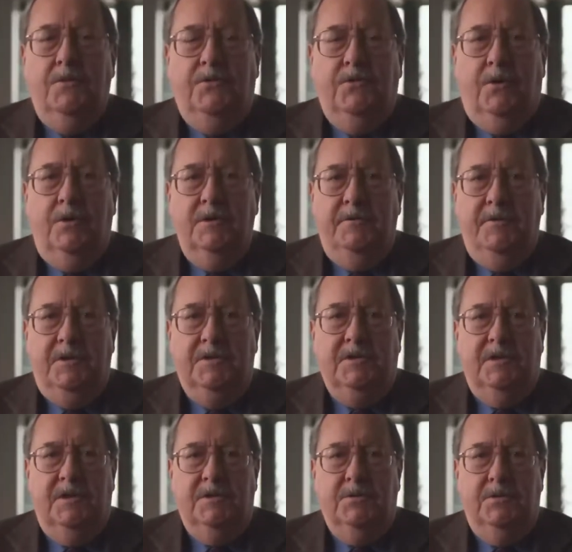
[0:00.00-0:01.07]
thought living
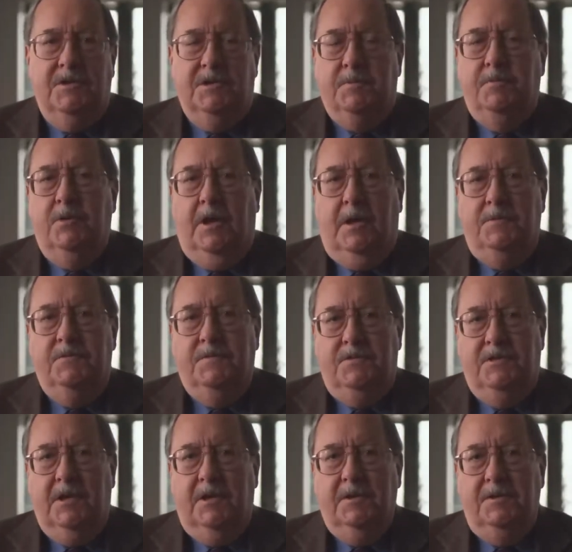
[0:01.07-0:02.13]
cells were just blobs of
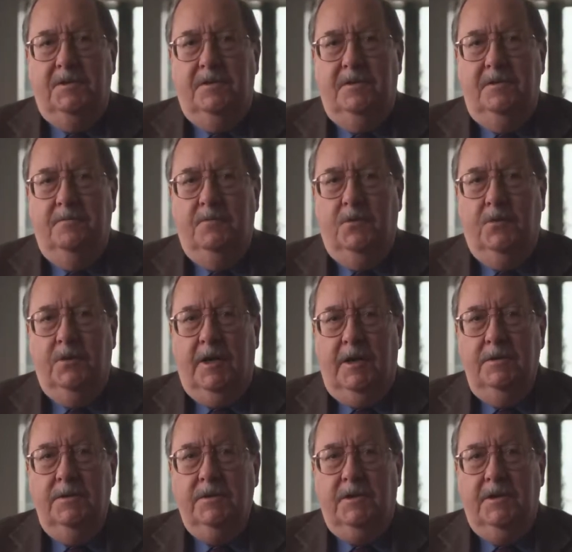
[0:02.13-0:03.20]
jelly. But when I
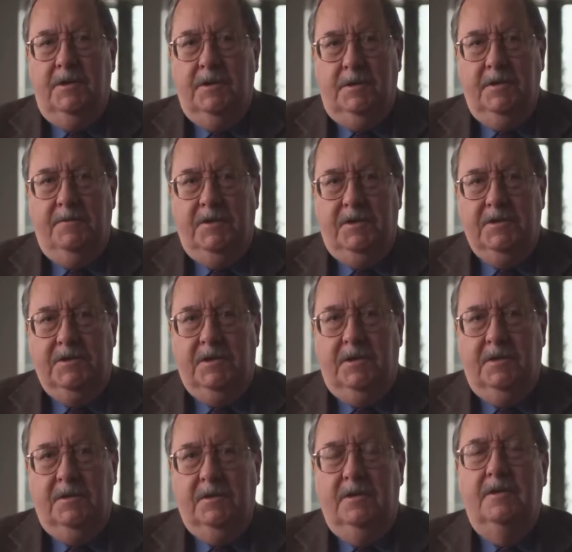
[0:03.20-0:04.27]
look in a living
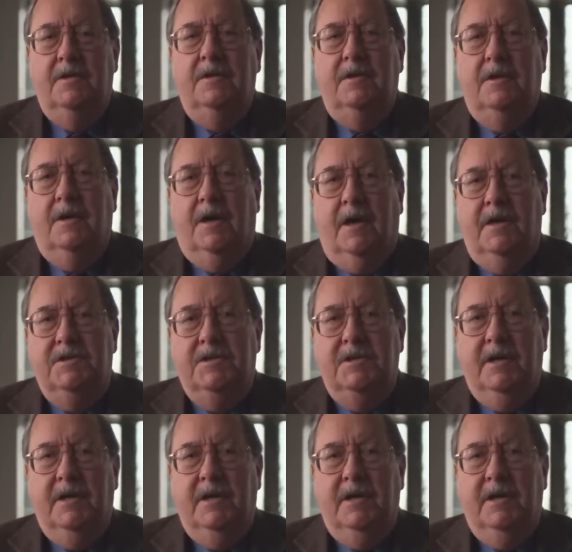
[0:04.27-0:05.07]
cell, I see